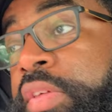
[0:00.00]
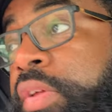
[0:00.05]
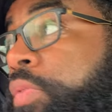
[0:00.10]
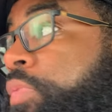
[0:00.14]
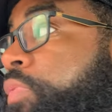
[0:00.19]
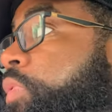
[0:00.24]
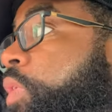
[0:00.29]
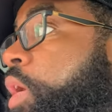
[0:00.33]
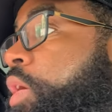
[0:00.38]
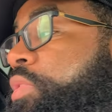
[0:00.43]
then
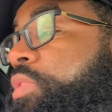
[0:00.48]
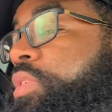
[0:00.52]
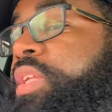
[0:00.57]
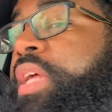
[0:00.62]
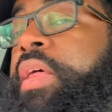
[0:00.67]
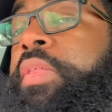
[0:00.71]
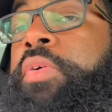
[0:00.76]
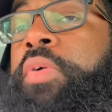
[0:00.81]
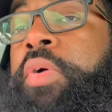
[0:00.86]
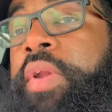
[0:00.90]
Fox
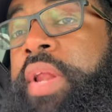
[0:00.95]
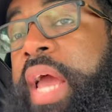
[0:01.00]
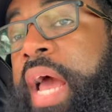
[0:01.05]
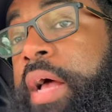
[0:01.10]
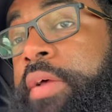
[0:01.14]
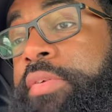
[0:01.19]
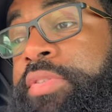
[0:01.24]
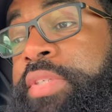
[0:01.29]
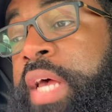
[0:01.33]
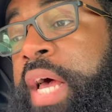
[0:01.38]
leather on the
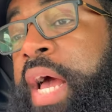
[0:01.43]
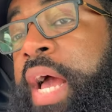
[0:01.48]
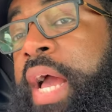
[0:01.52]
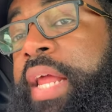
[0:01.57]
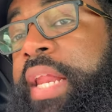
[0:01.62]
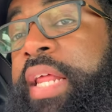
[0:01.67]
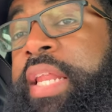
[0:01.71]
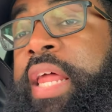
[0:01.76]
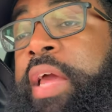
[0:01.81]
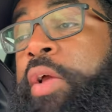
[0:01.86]

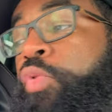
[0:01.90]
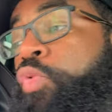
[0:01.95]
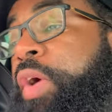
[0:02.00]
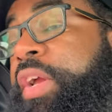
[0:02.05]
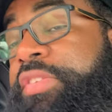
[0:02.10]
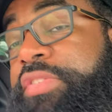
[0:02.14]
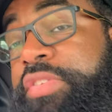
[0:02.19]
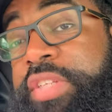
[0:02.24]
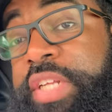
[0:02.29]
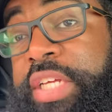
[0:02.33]
outside and like
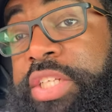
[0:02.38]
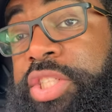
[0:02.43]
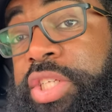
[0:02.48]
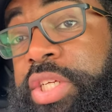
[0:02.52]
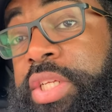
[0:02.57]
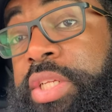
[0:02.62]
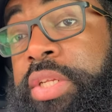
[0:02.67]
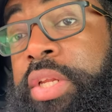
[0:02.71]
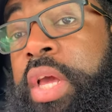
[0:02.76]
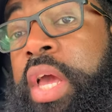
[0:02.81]
red
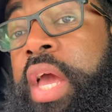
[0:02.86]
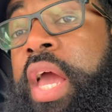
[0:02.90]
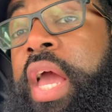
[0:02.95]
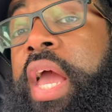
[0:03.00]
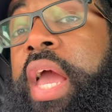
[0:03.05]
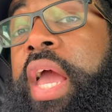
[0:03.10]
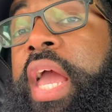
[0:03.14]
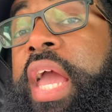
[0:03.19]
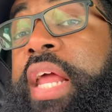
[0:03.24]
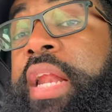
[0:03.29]
stitching
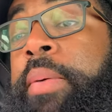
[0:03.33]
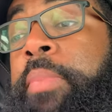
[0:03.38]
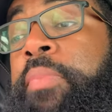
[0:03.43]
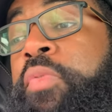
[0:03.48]
in a